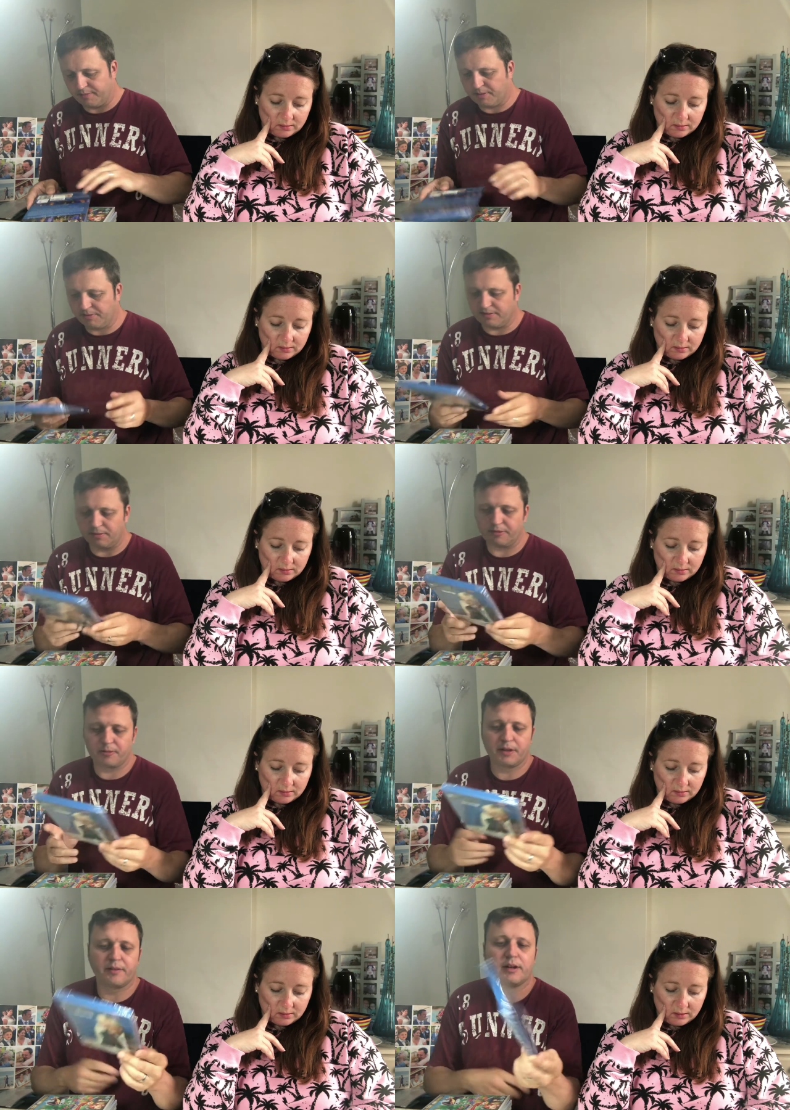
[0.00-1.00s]
Speaker 1: probably swapped
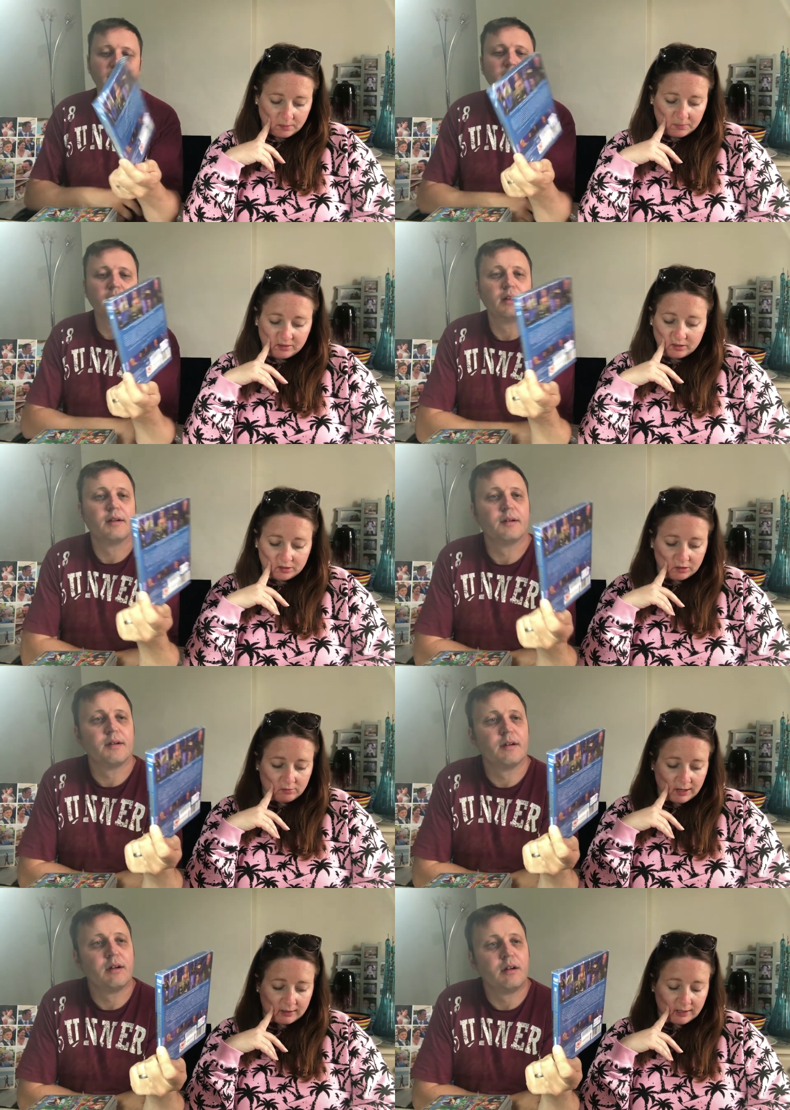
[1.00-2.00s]
them over.
Speaker 2: It's such a good
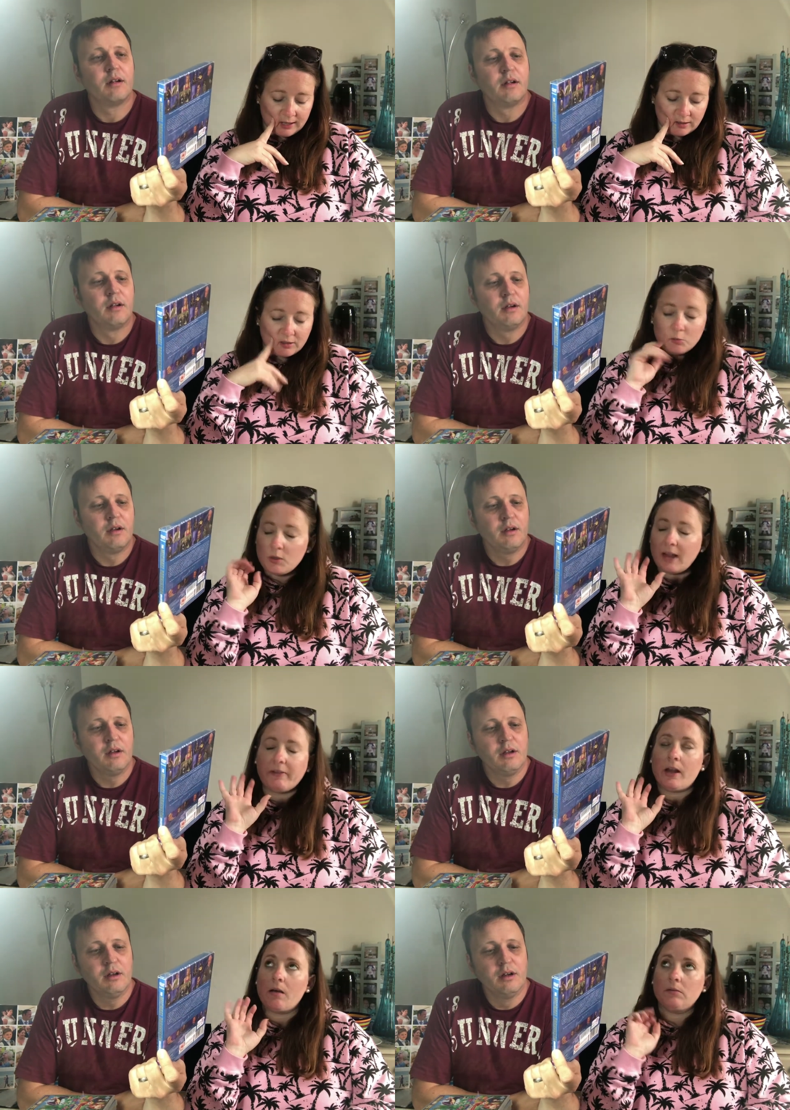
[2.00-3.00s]
rank. They'll never
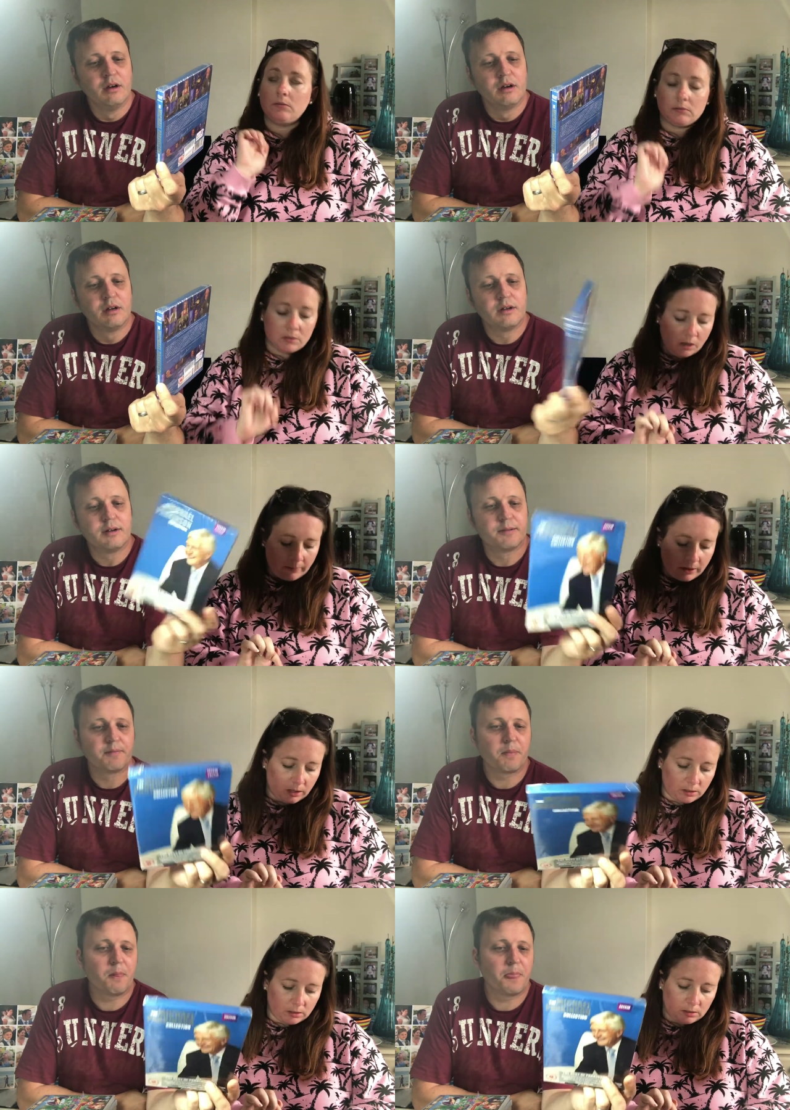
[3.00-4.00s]
get old. Home
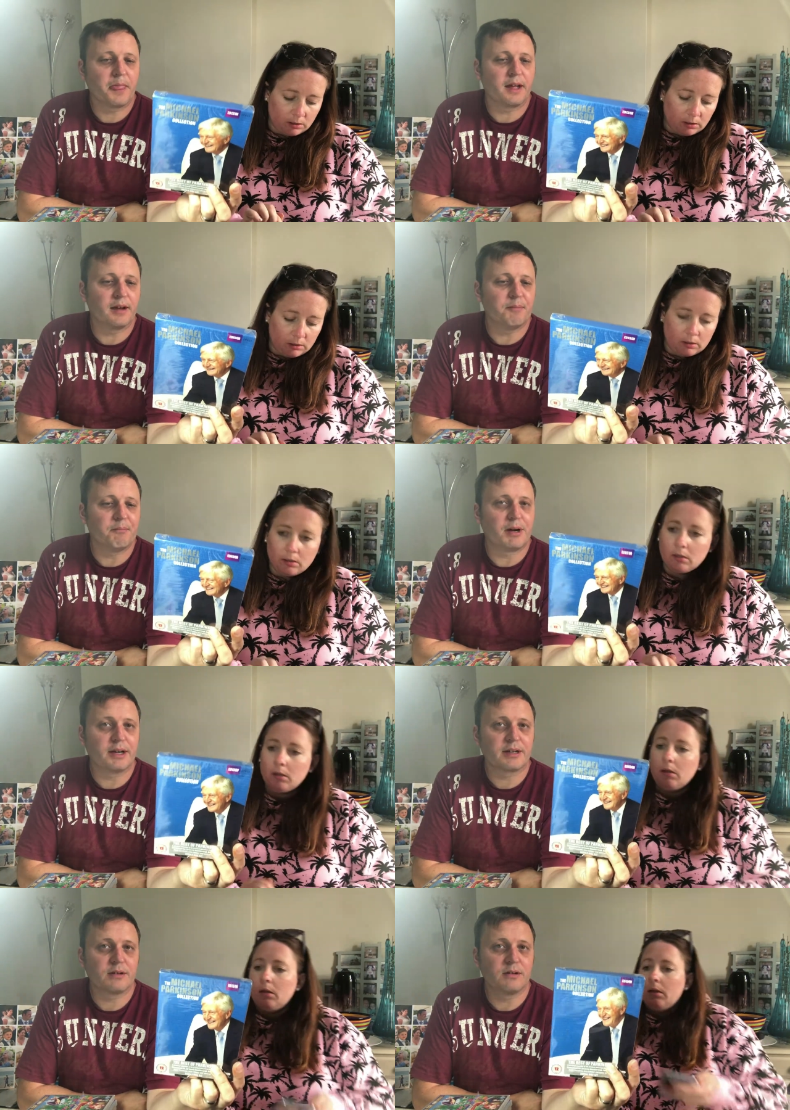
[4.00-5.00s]
Alone.
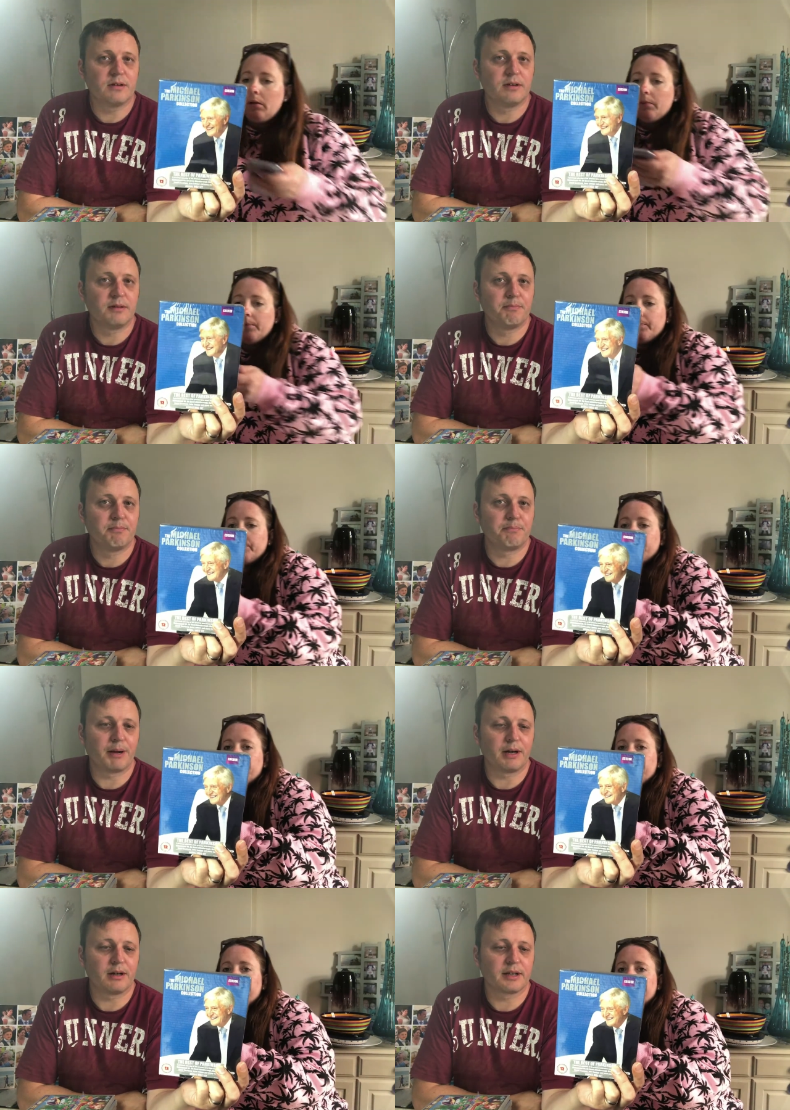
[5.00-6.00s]
Speaker 1: Michael
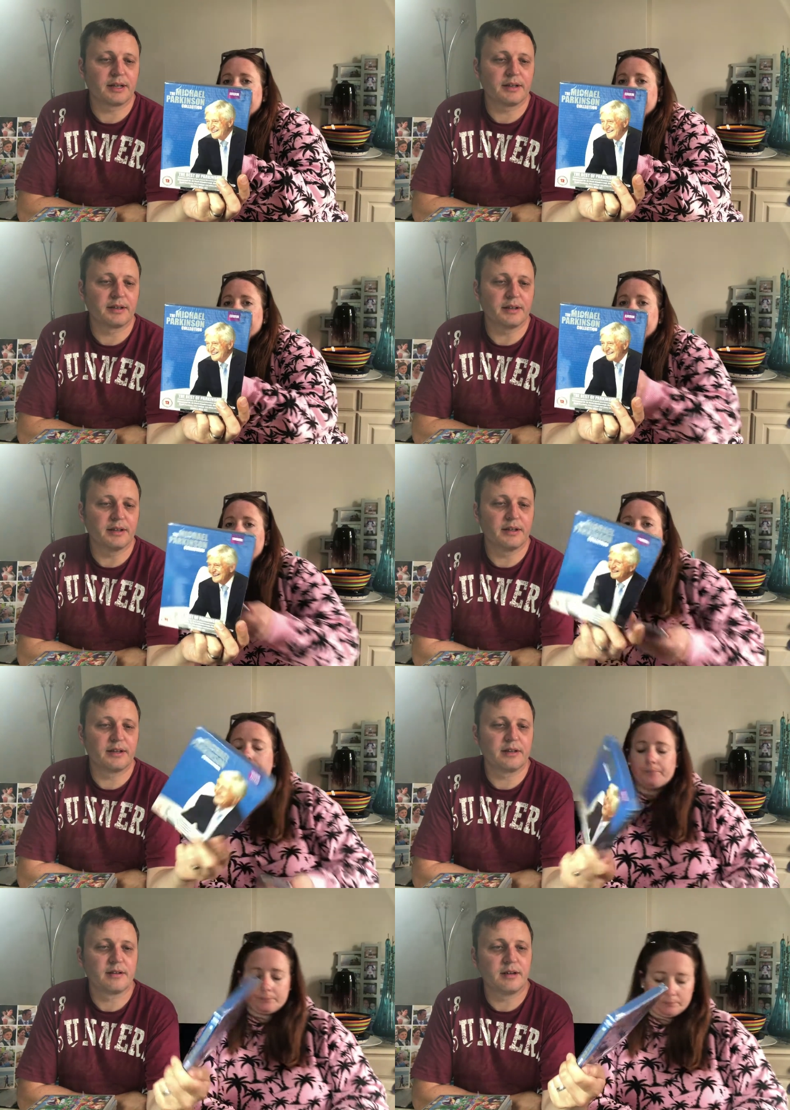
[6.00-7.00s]
Parkinson
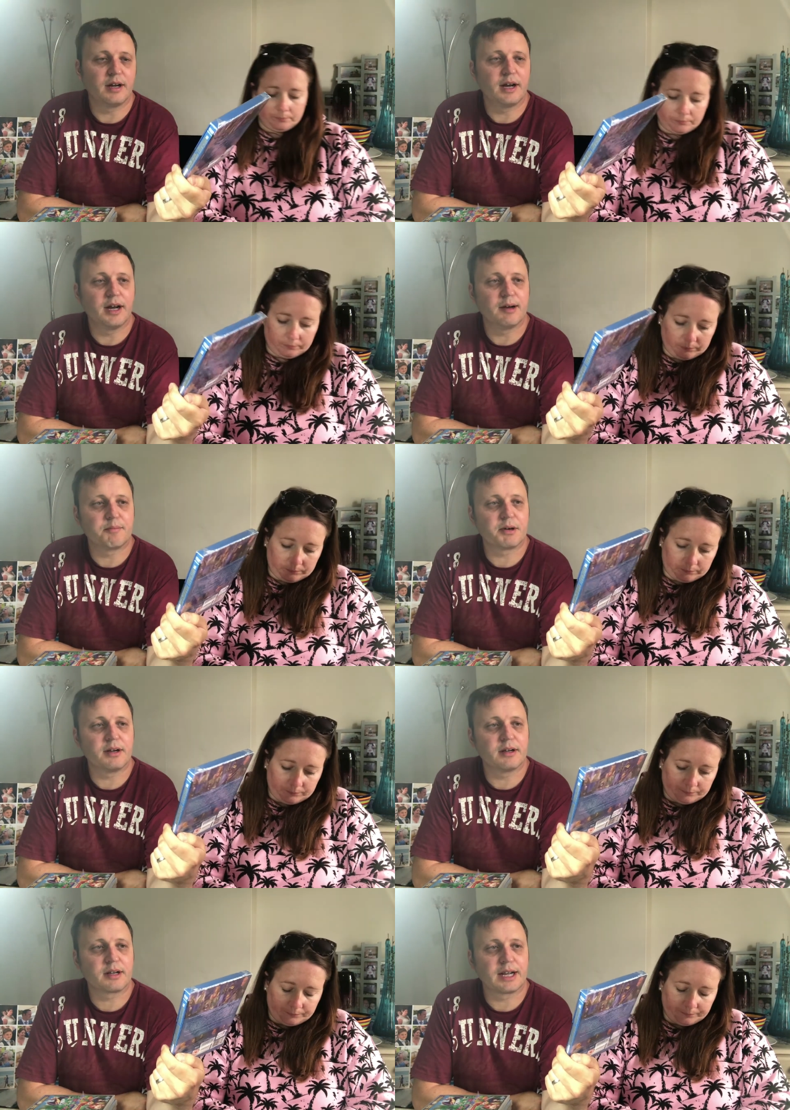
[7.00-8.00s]

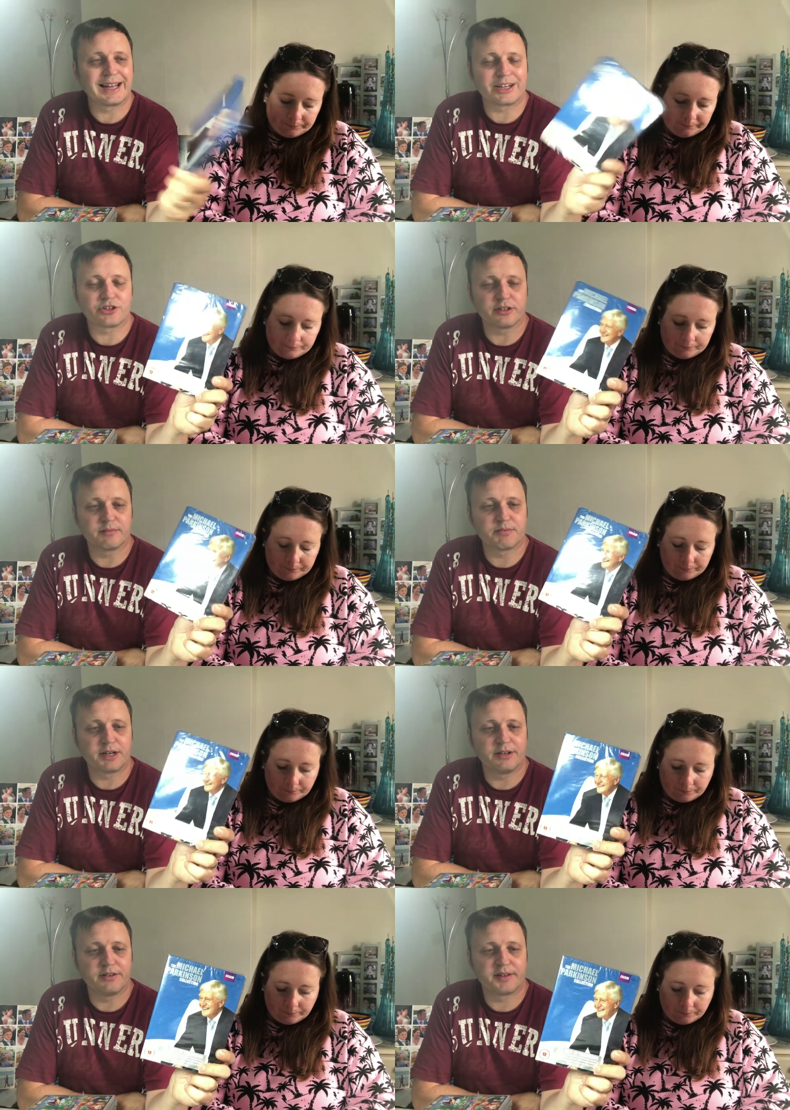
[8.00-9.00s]
collection,
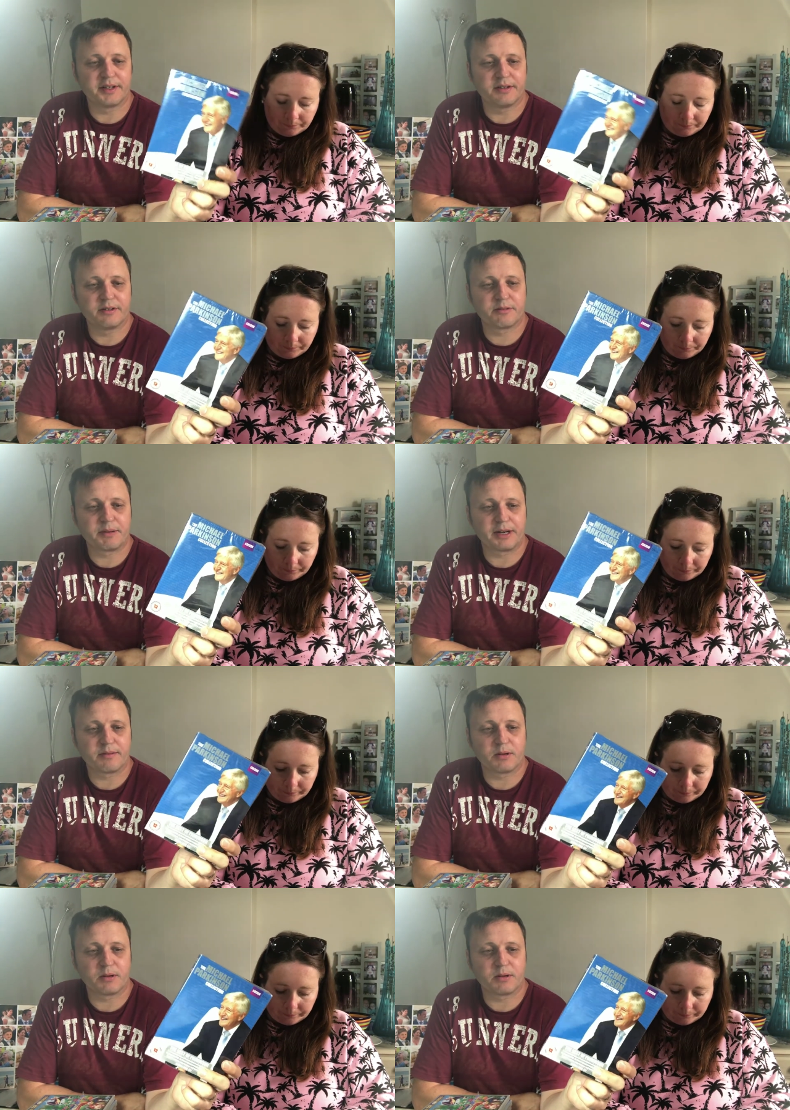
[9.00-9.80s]
brand new and sealed, paid